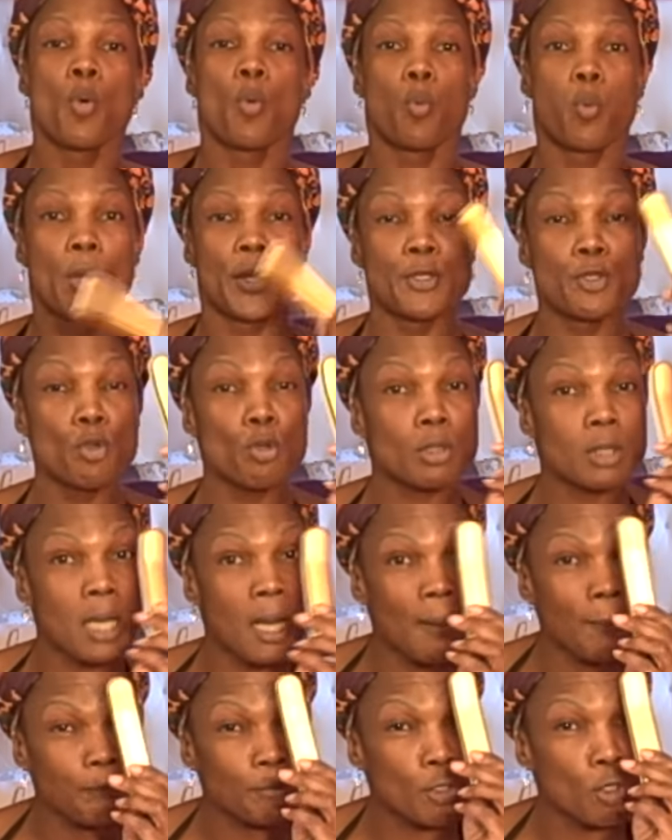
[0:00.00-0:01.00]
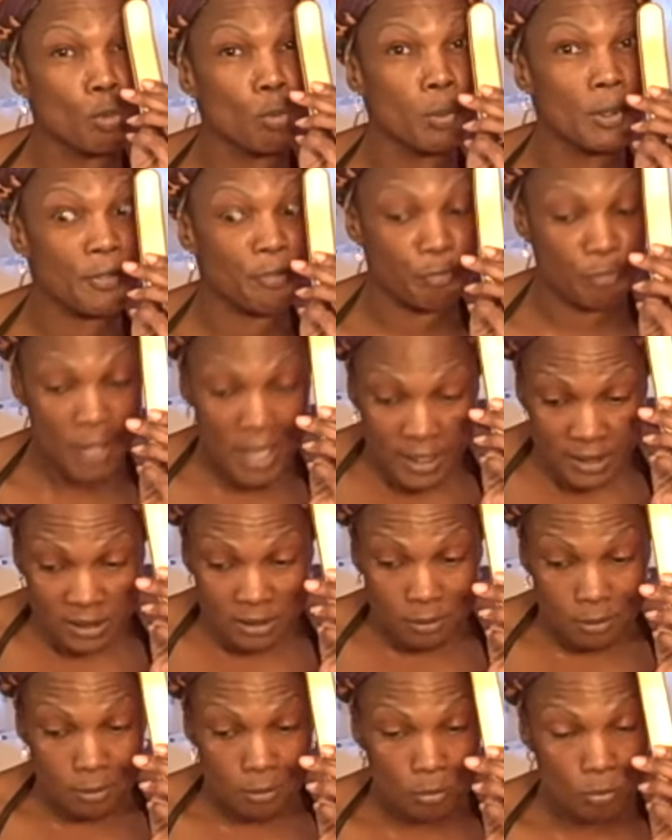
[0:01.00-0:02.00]
When you come through with this
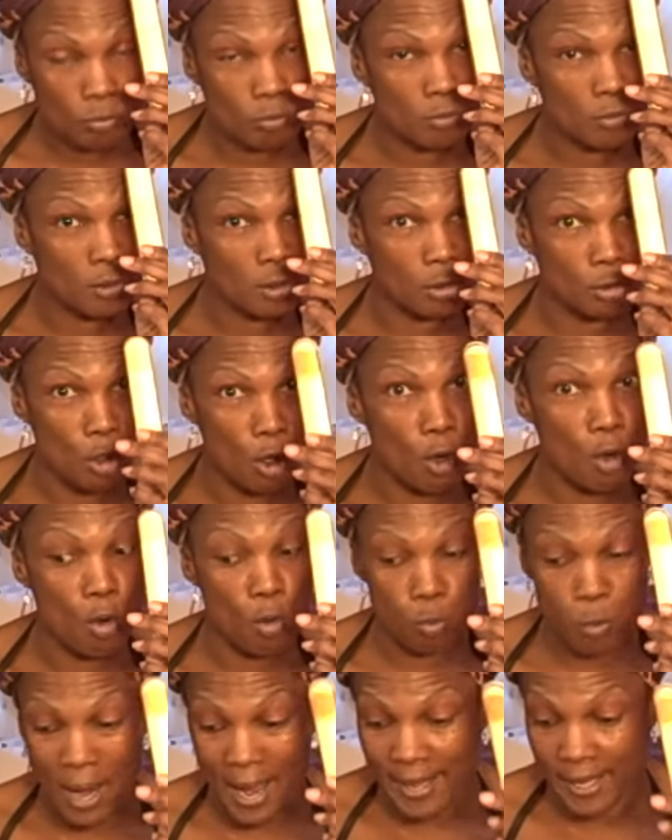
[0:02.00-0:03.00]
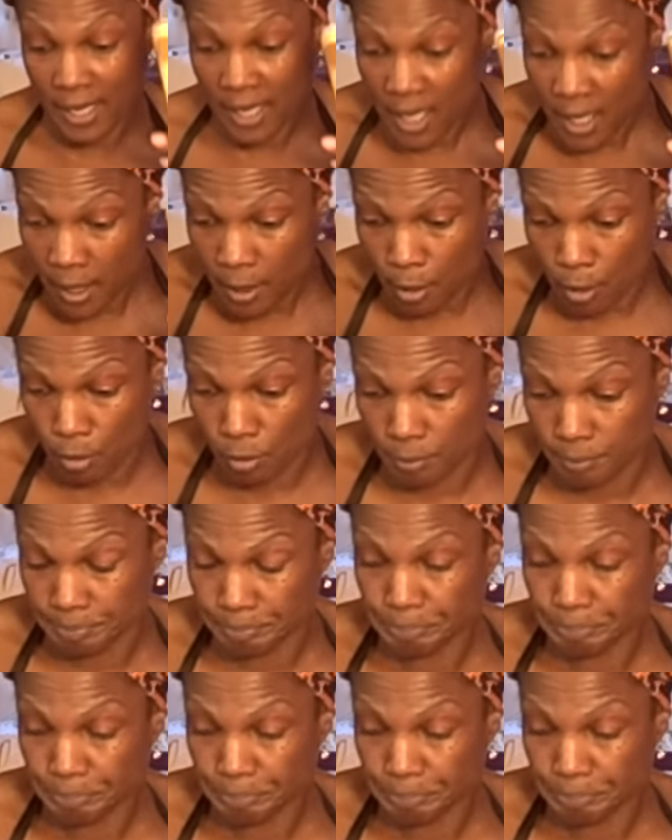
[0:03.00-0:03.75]
girl right here,